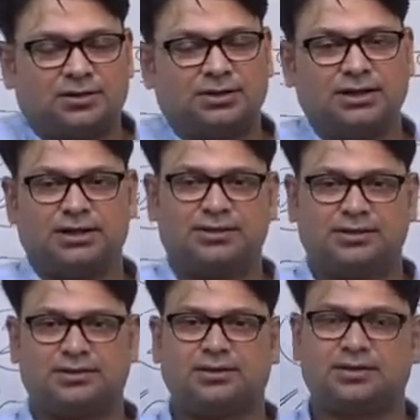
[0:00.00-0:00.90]
the
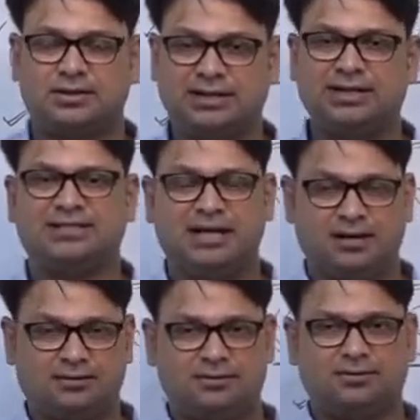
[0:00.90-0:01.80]

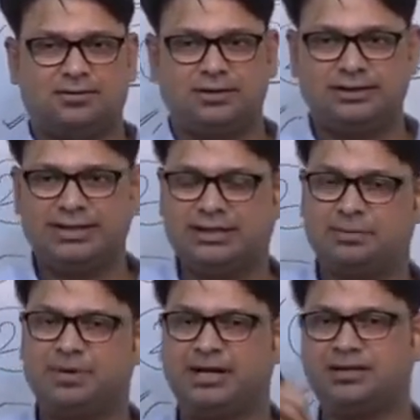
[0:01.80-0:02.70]
culture
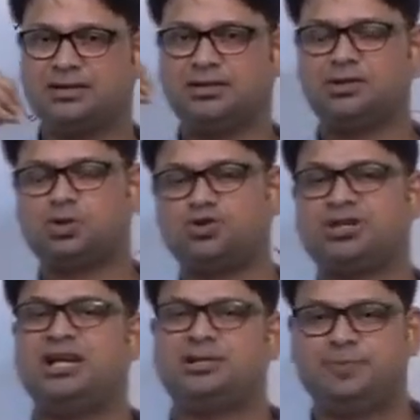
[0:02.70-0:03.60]
determine the
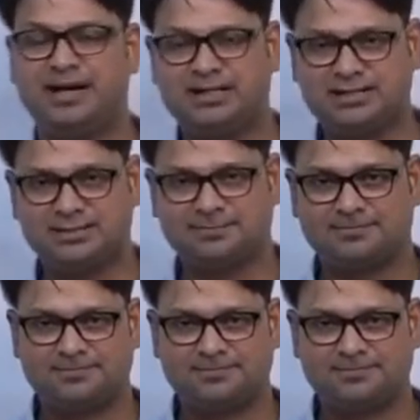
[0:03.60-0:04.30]
social aspects